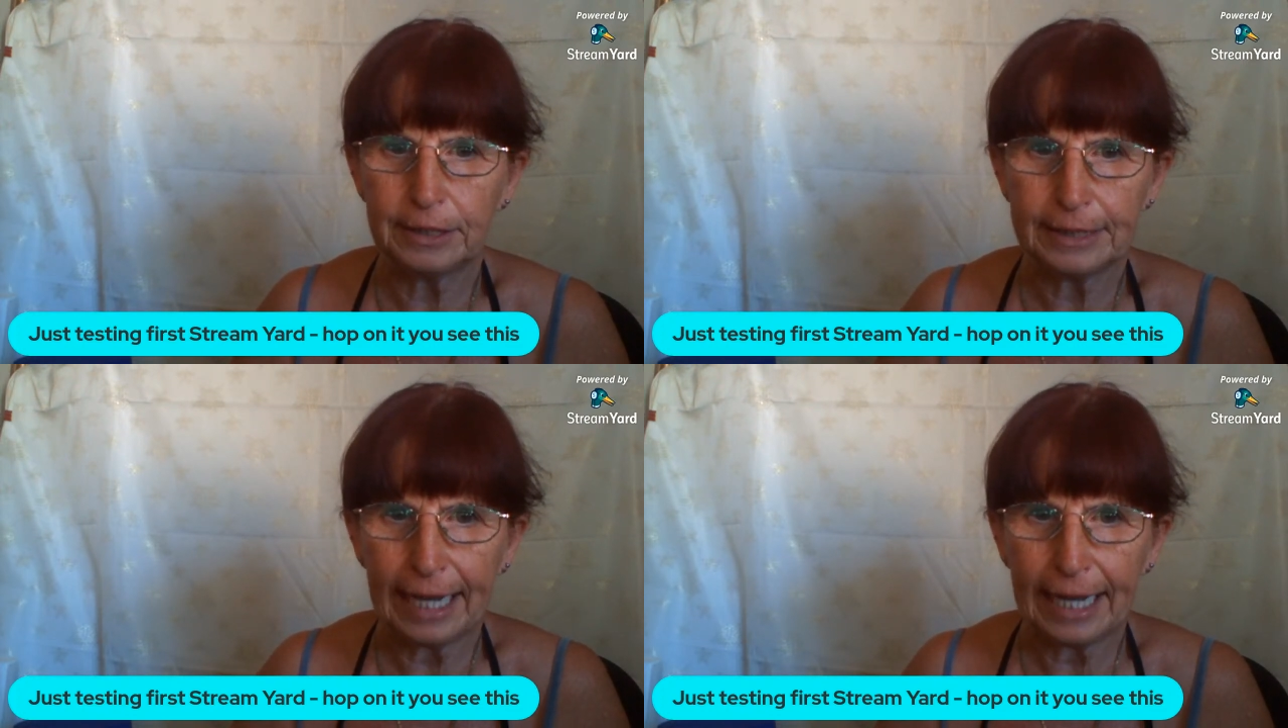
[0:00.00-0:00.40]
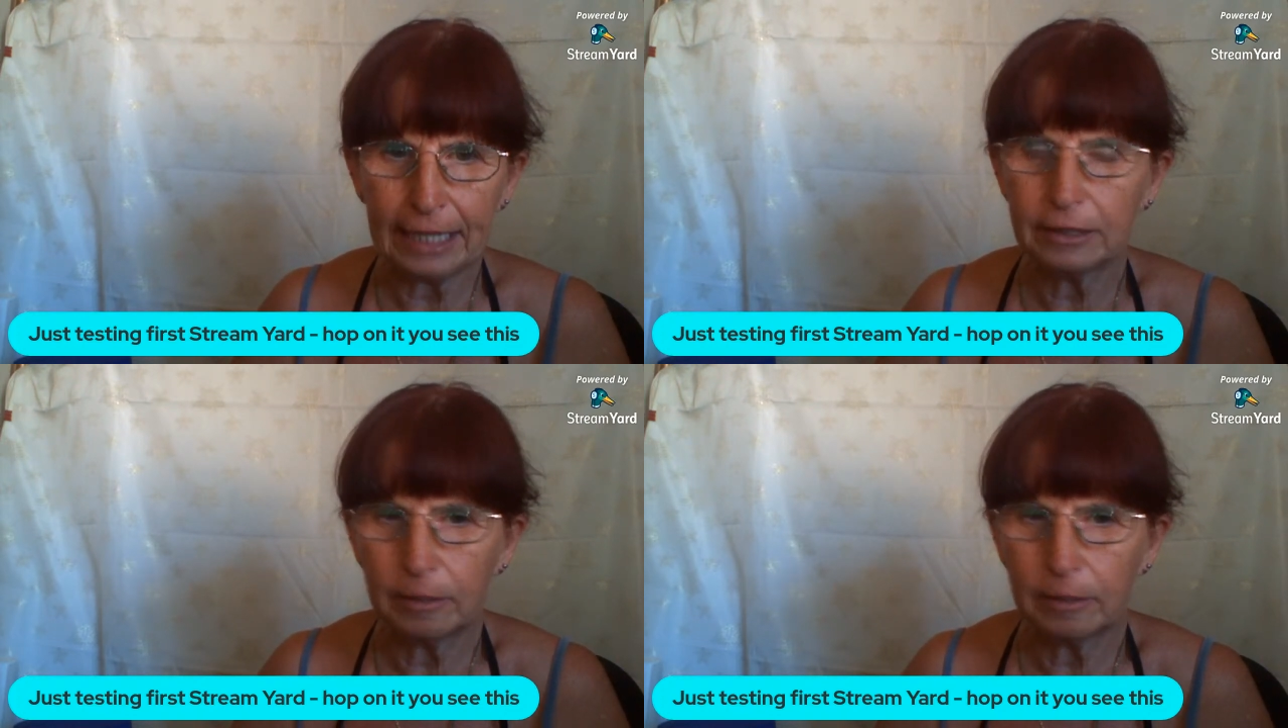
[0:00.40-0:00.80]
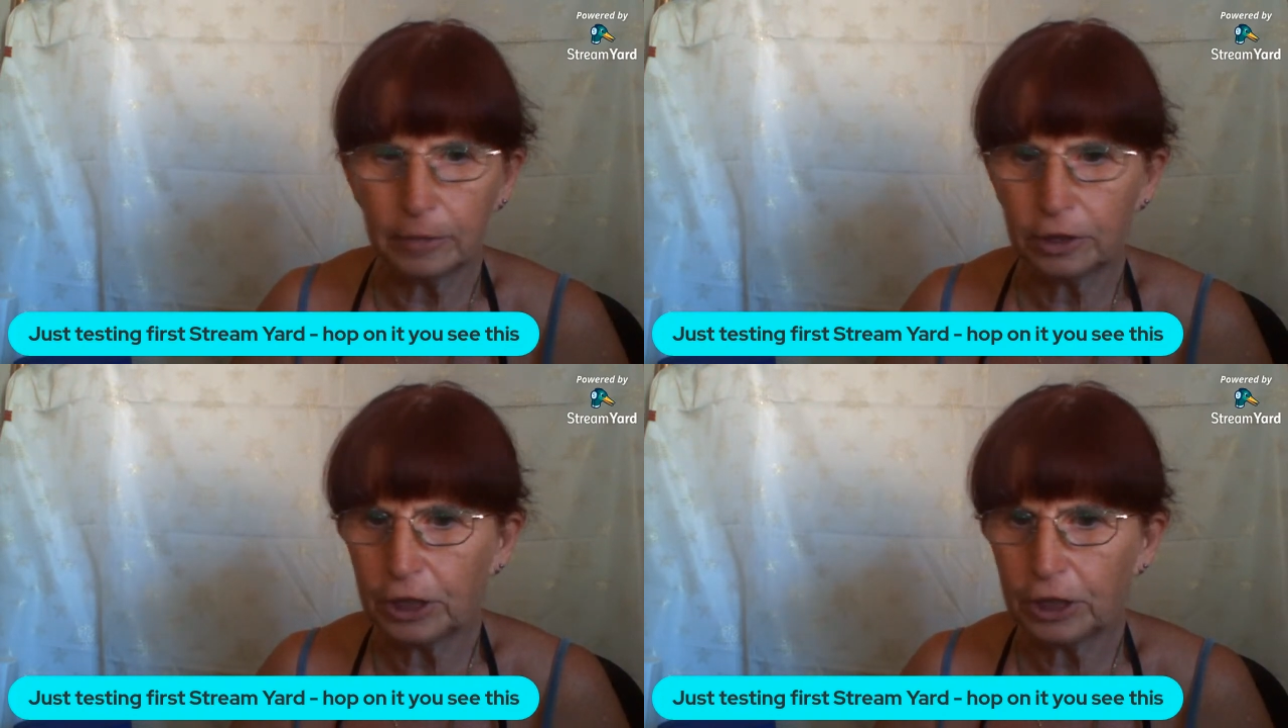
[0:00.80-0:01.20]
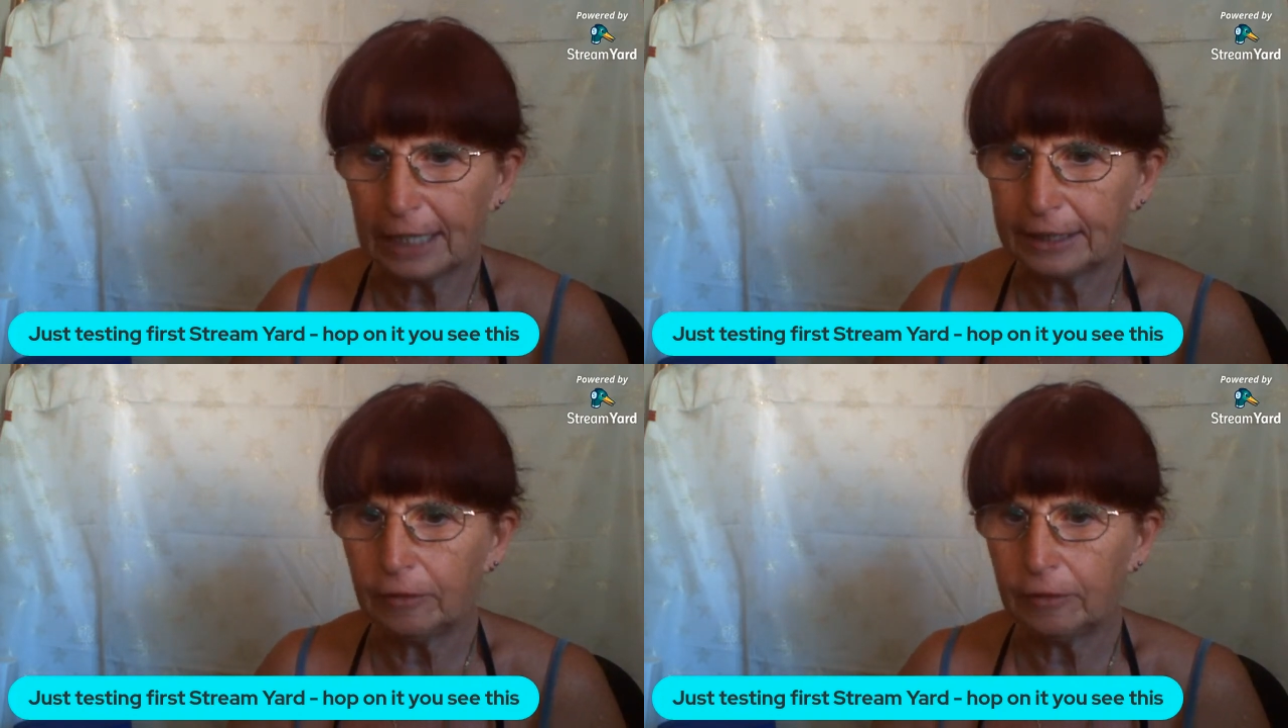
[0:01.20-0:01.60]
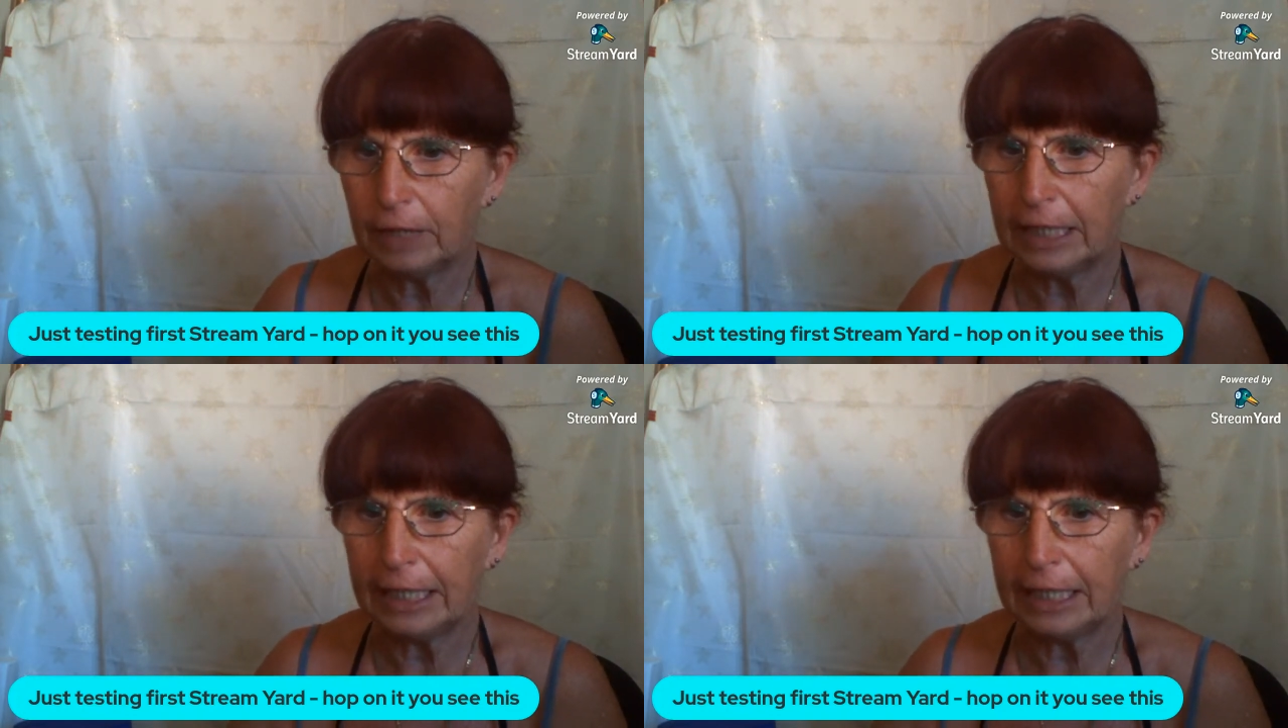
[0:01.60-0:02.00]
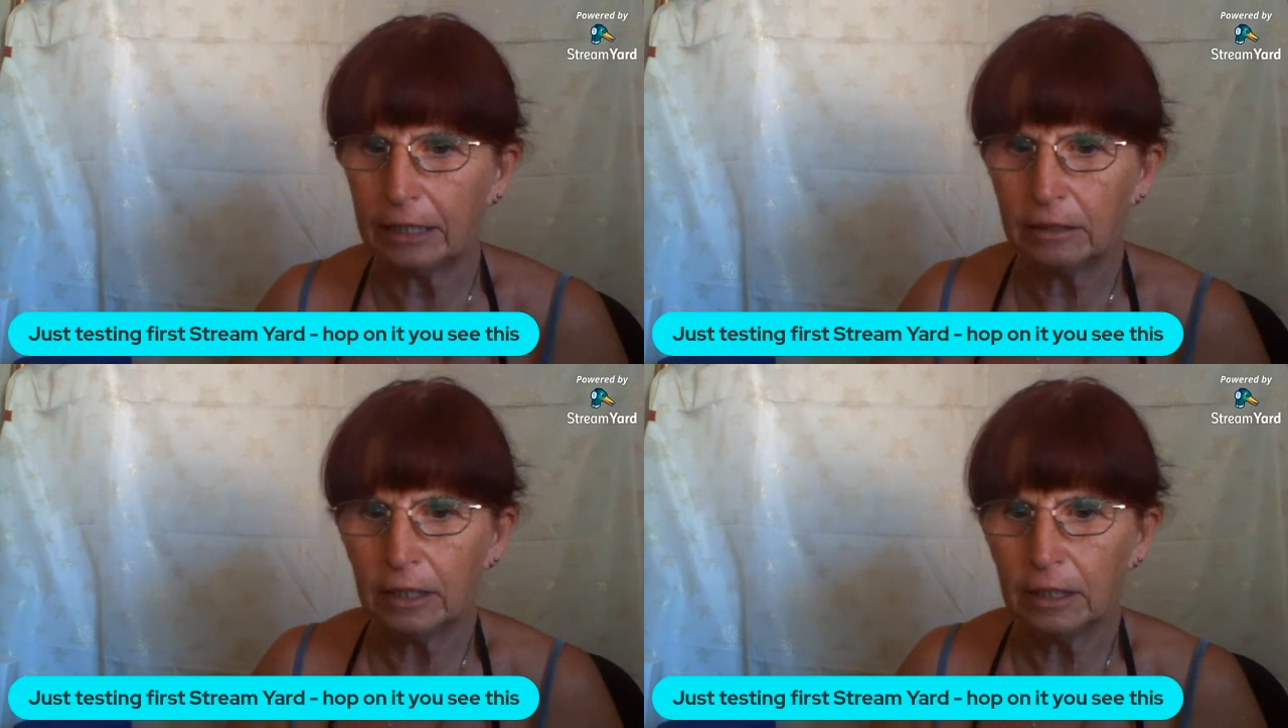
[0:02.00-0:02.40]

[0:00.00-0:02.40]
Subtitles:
test. I'm just chatting really and